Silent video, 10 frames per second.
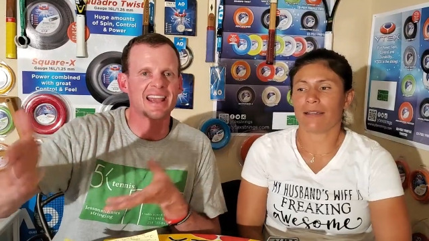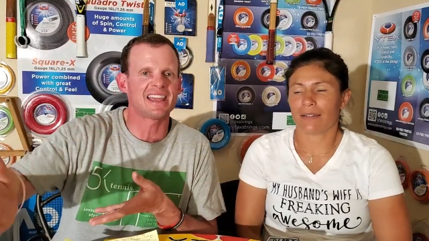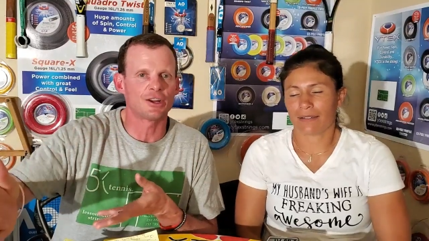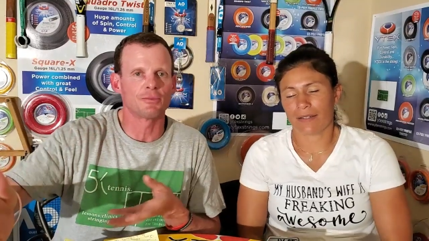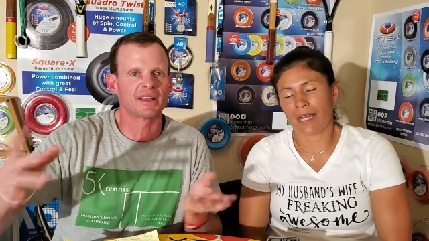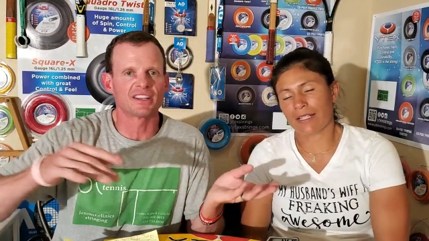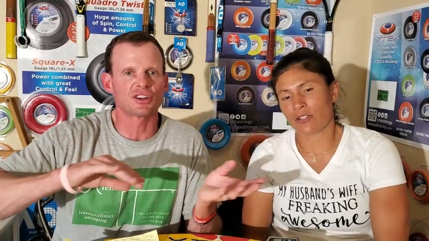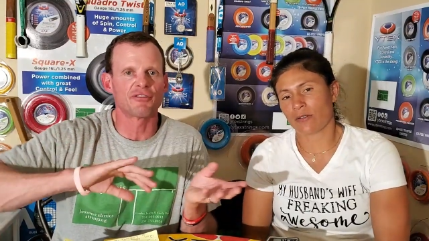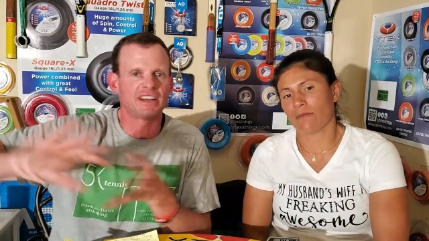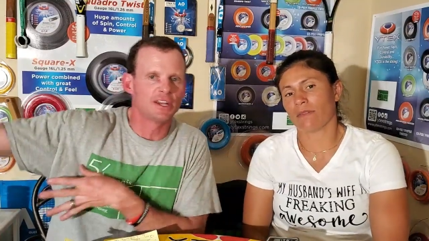Speaker 1: say here because
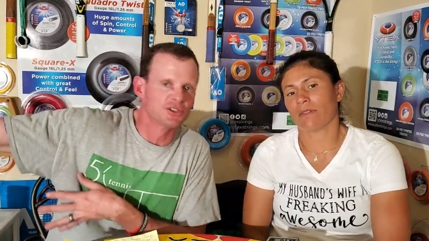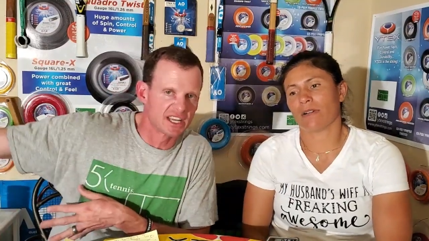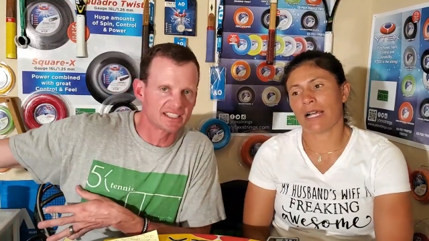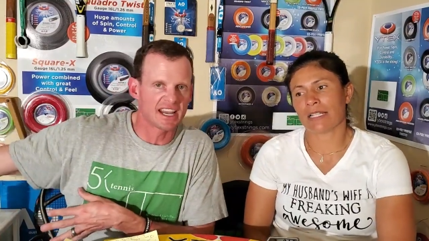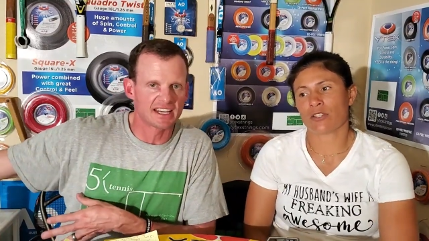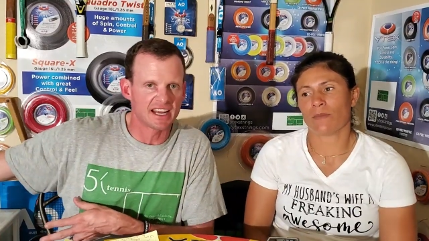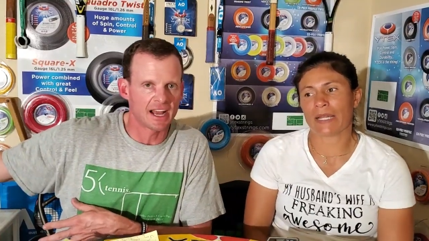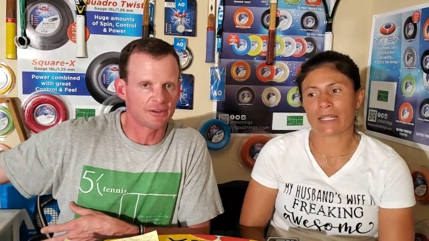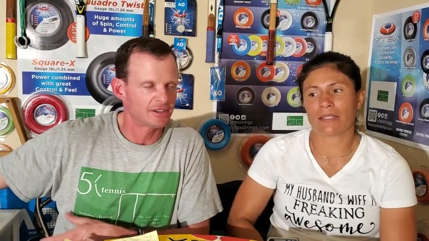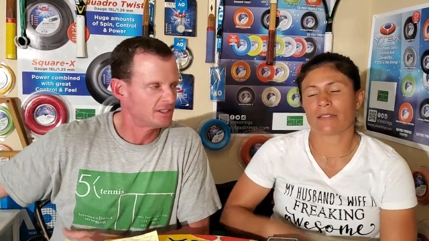told, our videos get taken I told
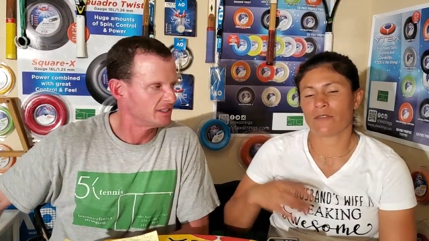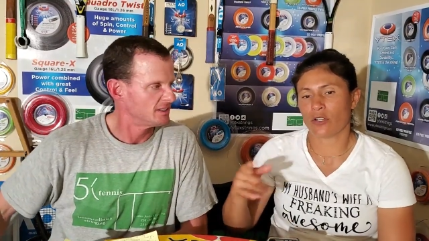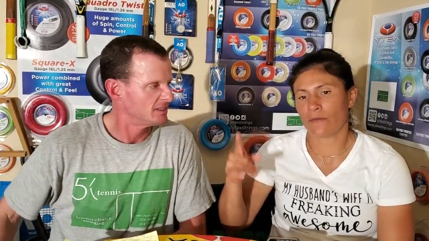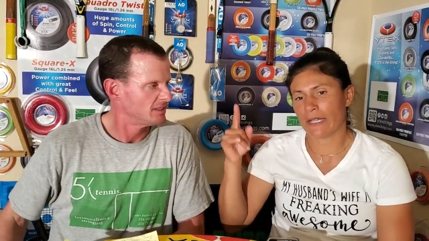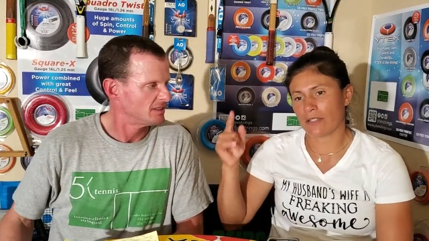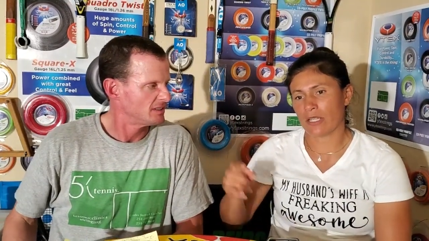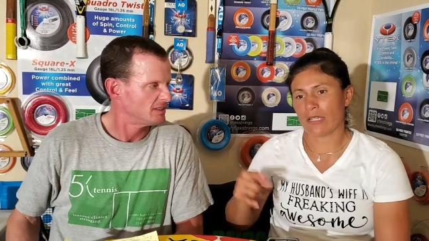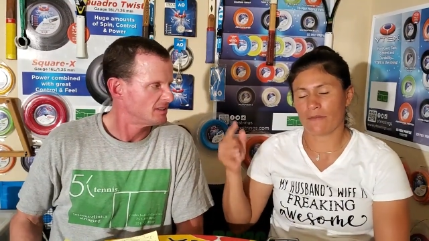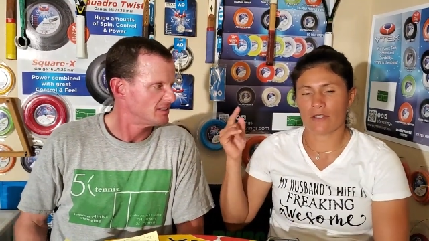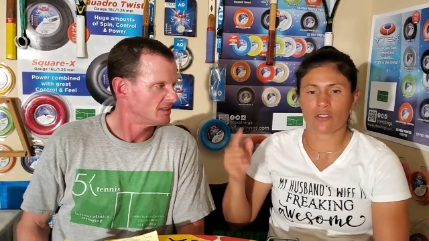down. my
Speaker 2: kids if Novak
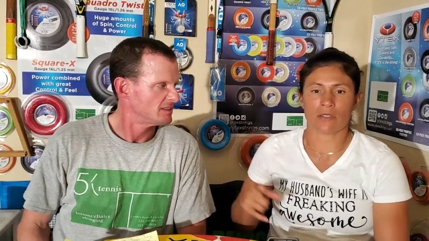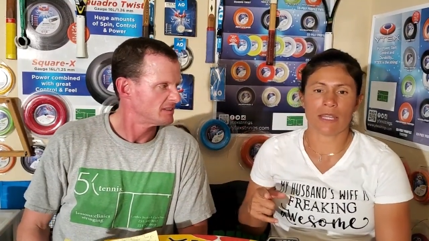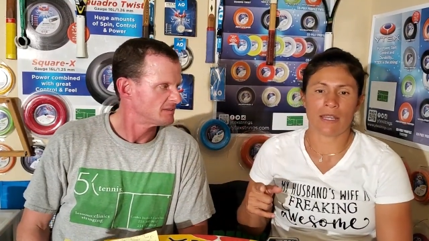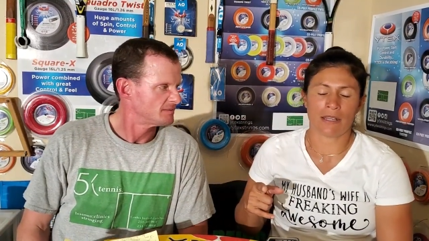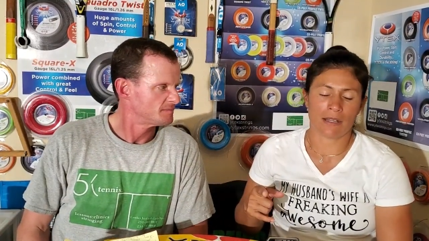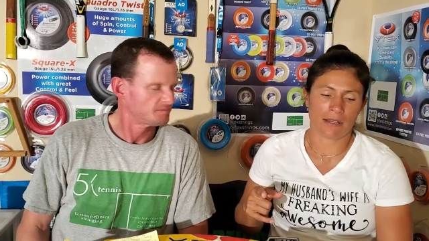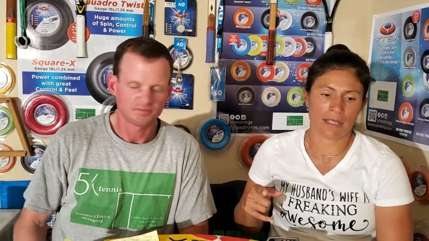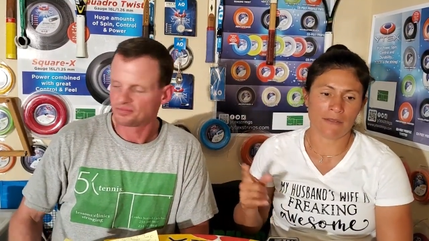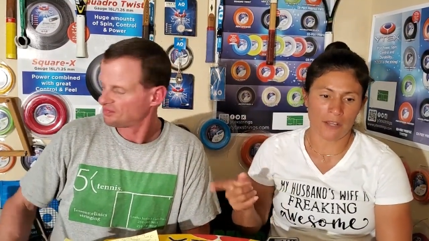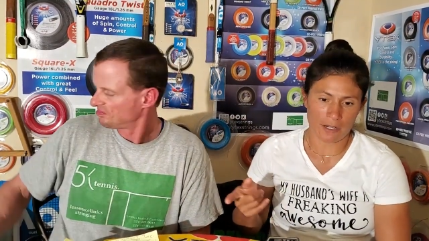Djokovic and uh,
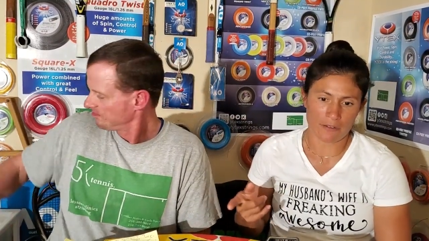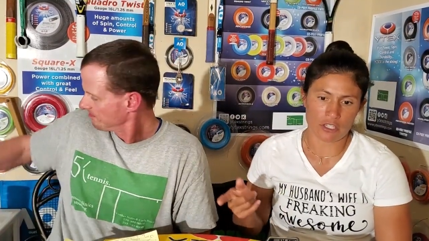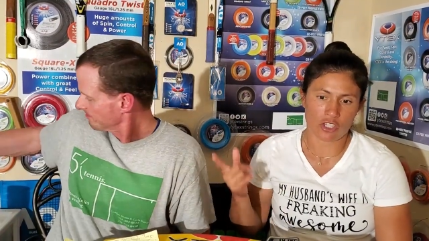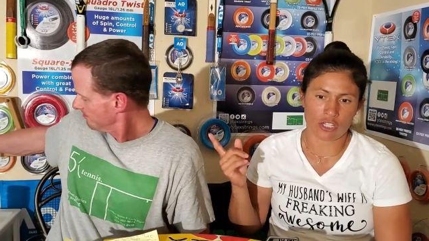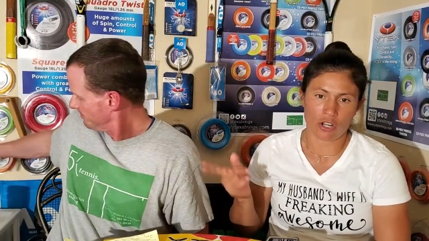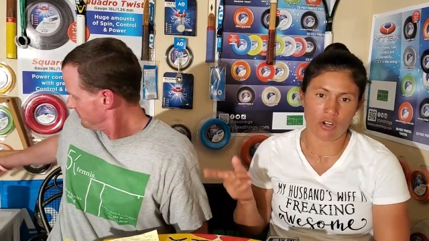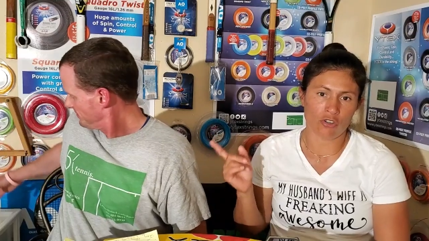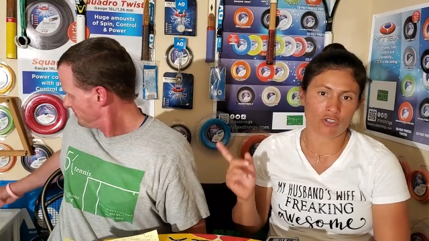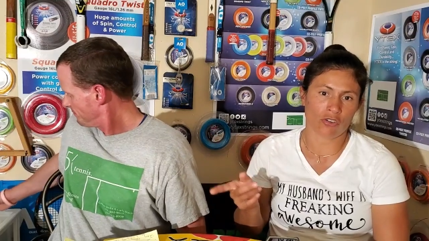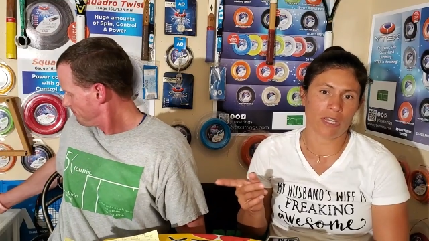Ivanovic can
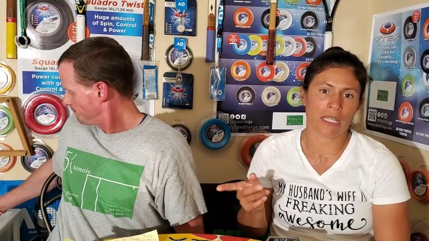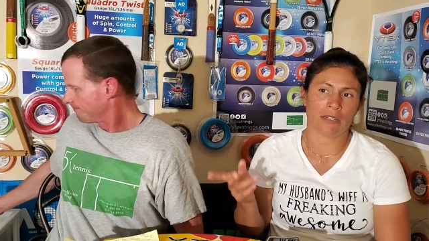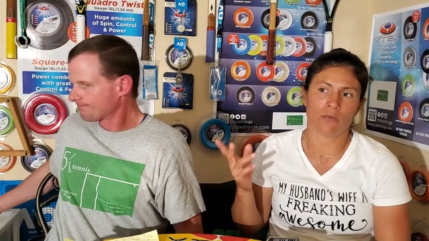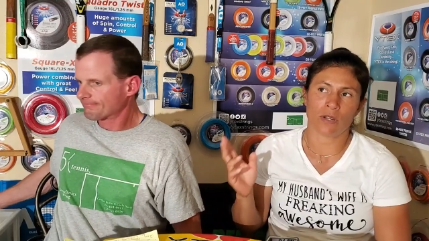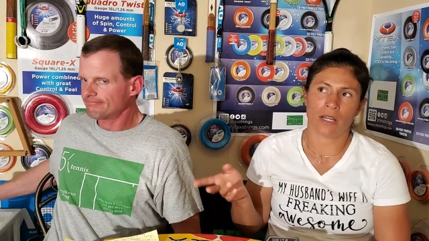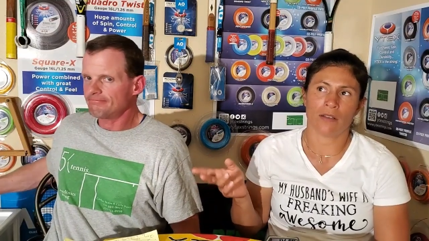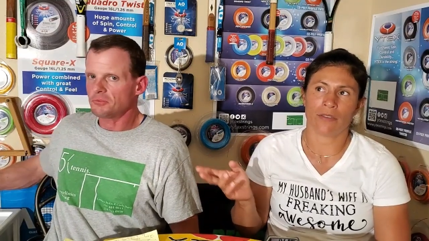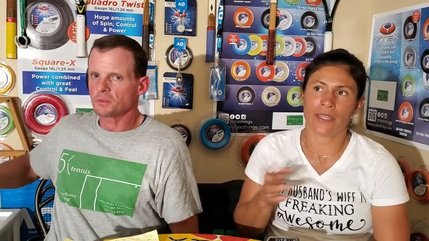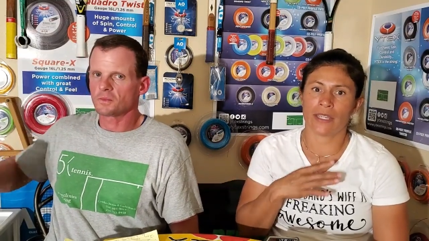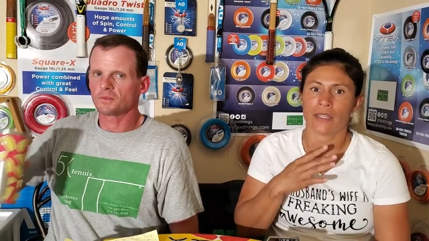all train while
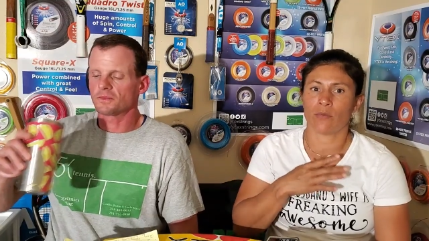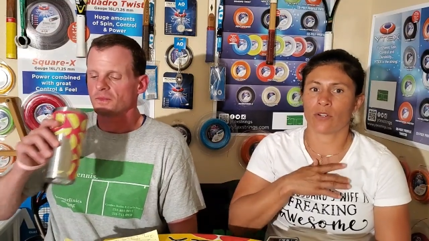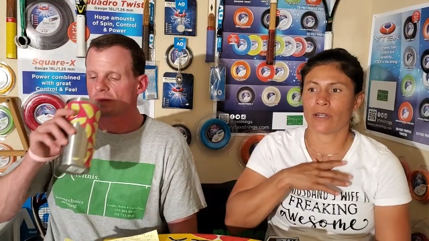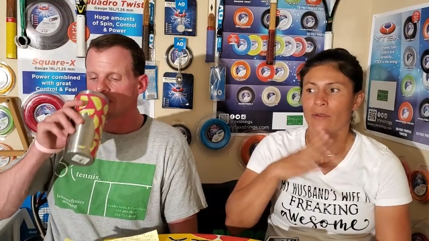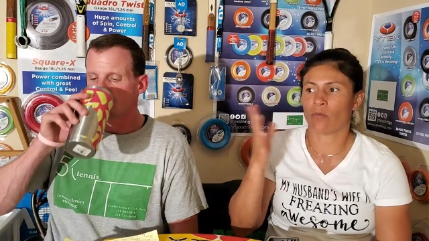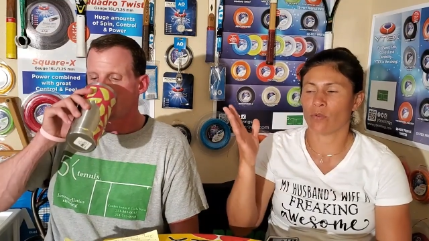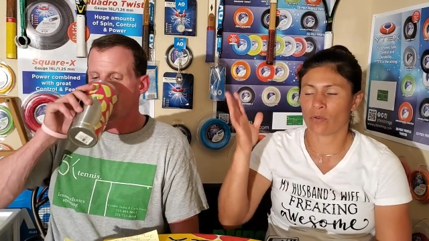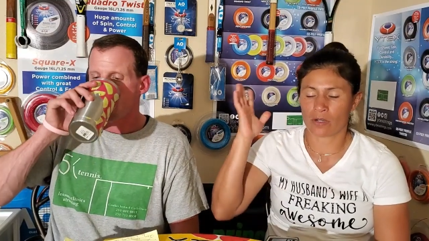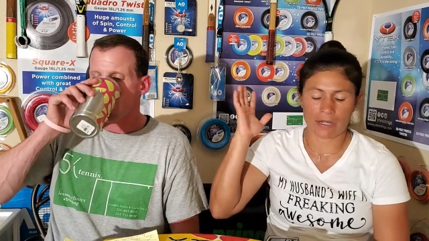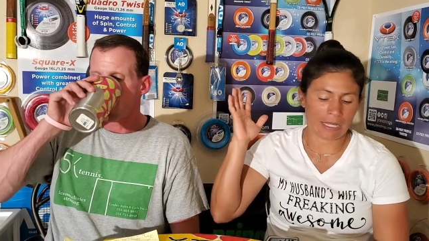they were at
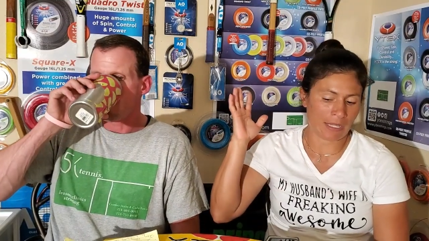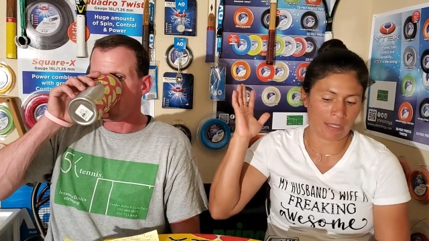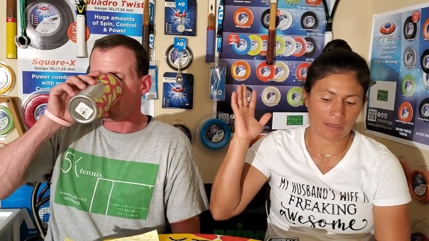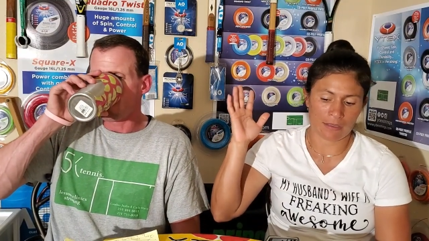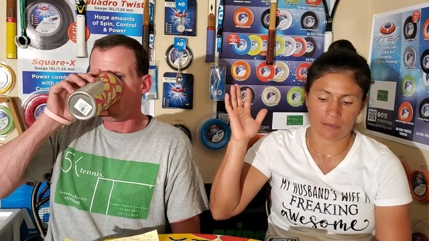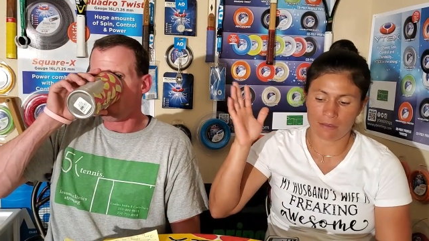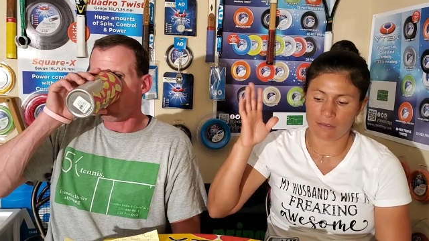war and